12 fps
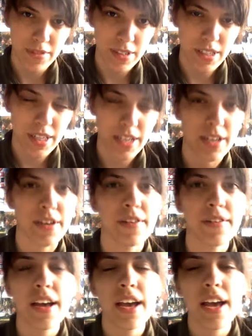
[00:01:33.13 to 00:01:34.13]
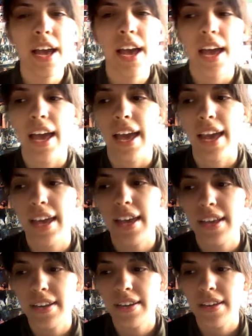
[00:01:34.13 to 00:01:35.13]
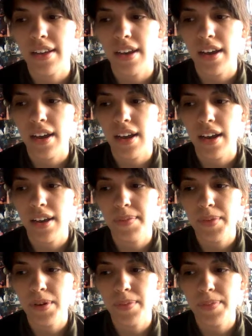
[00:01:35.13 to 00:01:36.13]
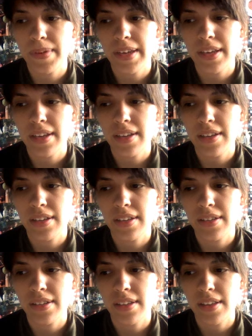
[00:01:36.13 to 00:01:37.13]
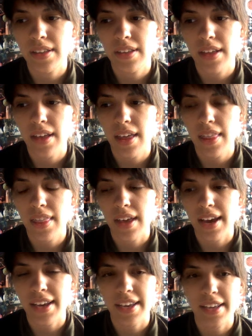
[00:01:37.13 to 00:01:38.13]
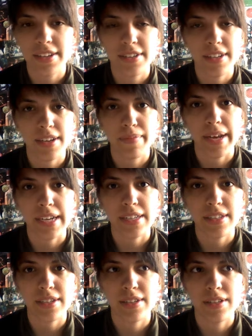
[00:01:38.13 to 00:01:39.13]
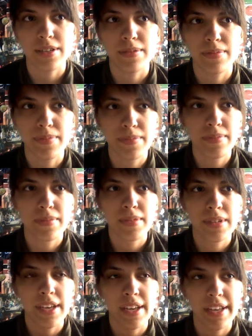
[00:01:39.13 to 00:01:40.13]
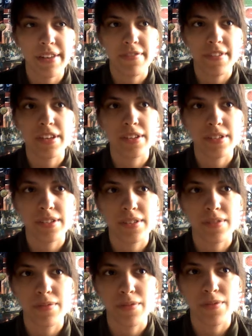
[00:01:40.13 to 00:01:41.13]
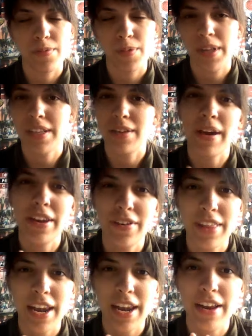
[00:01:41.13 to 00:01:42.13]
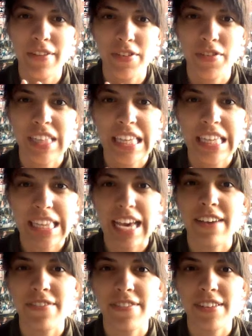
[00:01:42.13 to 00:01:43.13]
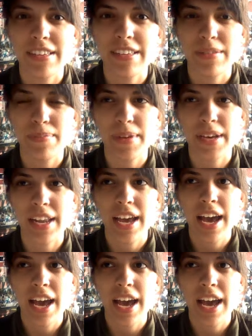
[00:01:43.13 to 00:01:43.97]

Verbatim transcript: to let you know. And I'm hoping that I can come back to YouTube and feel welcome. I know that I never really left, but